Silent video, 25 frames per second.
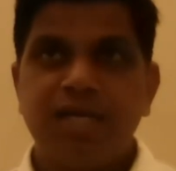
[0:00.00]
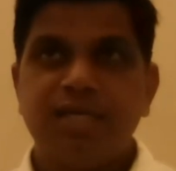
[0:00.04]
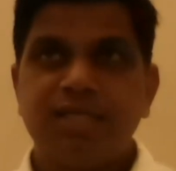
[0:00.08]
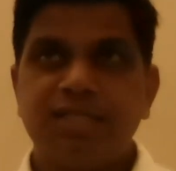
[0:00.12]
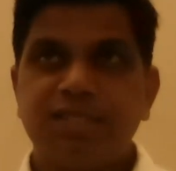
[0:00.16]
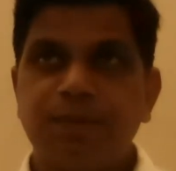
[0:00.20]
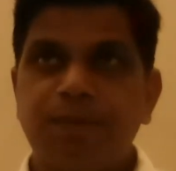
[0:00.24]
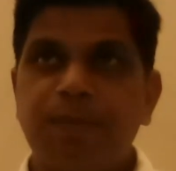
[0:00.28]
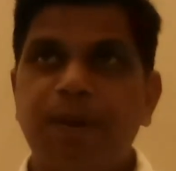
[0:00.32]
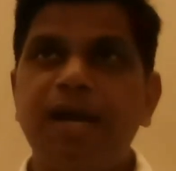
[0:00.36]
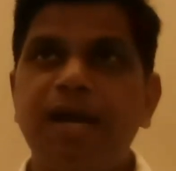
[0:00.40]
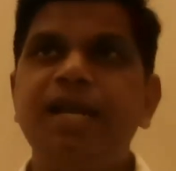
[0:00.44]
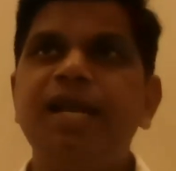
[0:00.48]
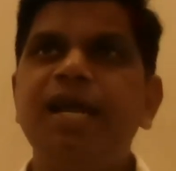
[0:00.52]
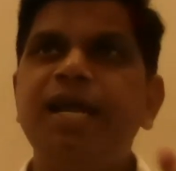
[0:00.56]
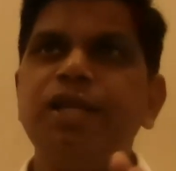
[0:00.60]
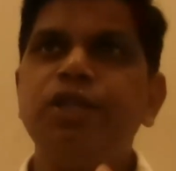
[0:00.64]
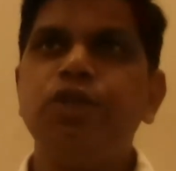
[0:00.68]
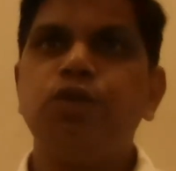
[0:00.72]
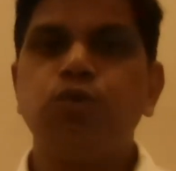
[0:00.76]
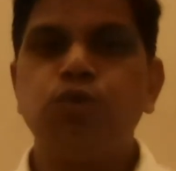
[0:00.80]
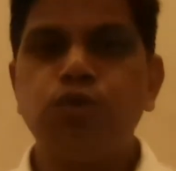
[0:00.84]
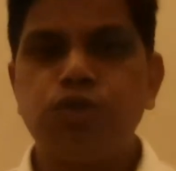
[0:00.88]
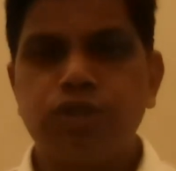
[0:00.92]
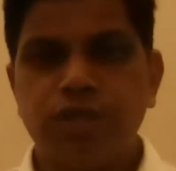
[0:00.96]
Sabina
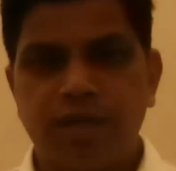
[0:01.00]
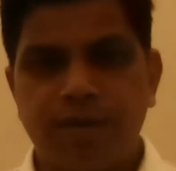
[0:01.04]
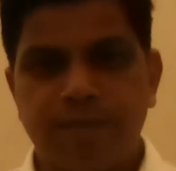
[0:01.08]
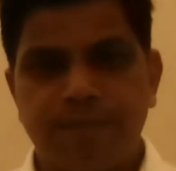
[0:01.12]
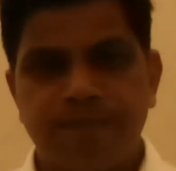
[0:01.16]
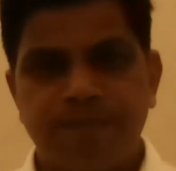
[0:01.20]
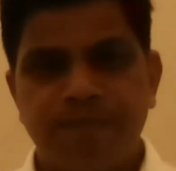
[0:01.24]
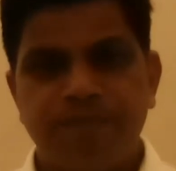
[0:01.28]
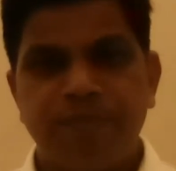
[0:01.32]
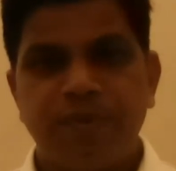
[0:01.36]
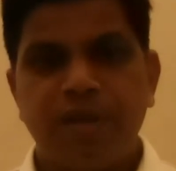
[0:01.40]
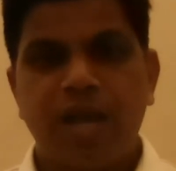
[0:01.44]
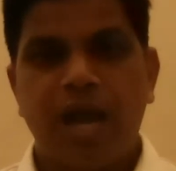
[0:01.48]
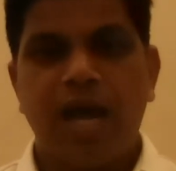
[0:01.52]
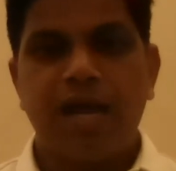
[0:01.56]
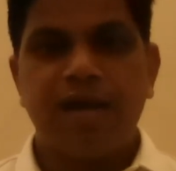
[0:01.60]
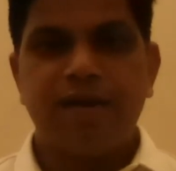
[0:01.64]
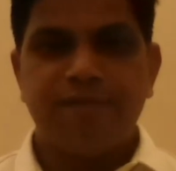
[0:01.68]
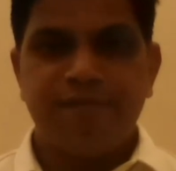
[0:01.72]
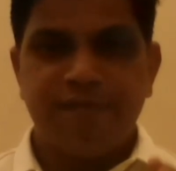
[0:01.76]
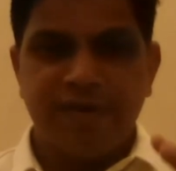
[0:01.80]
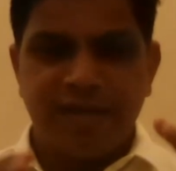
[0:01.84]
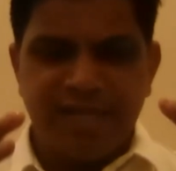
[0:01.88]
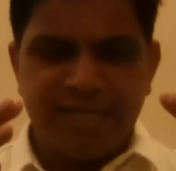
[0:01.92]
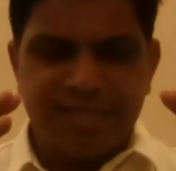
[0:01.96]
and Thuja
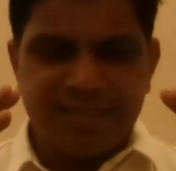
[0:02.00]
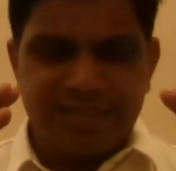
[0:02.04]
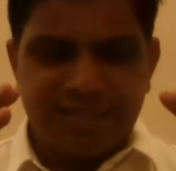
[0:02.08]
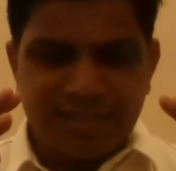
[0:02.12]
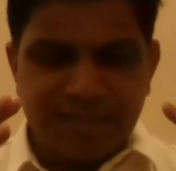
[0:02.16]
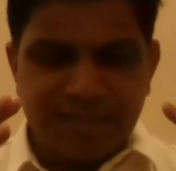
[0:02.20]
are a very